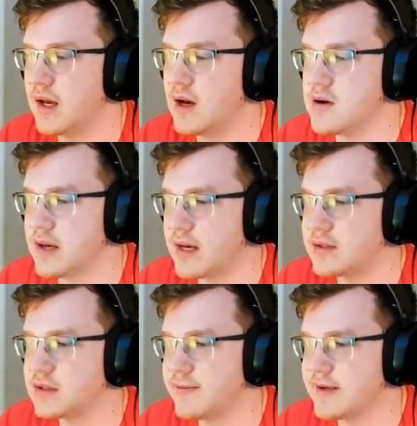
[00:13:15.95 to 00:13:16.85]
Okay,
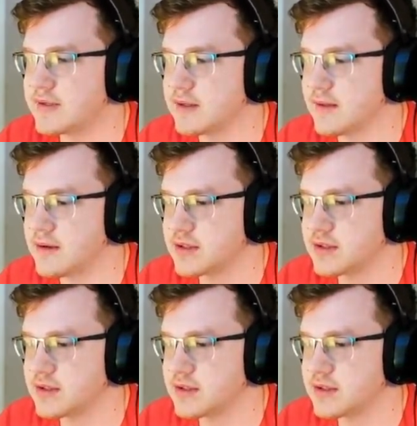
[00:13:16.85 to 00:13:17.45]
so basically they're just